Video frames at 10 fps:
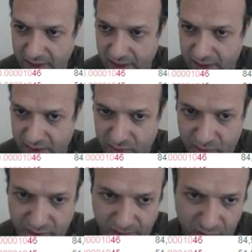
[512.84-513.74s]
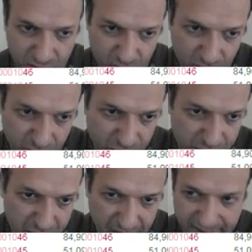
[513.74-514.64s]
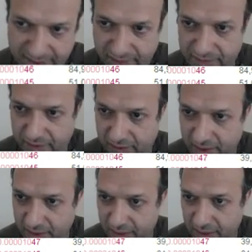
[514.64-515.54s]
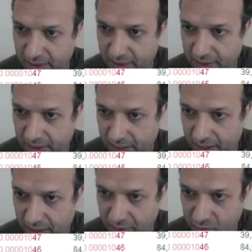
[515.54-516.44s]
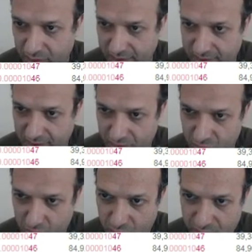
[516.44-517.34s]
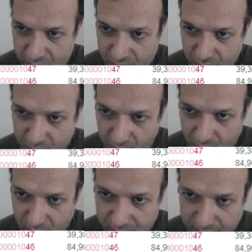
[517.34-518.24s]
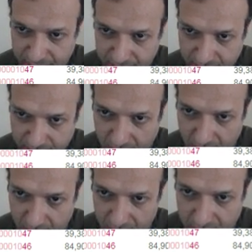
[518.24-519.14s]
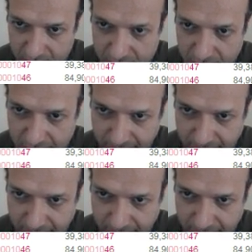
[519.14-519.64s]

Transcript: so in order to buy something. And you can see the news, support. Now here's the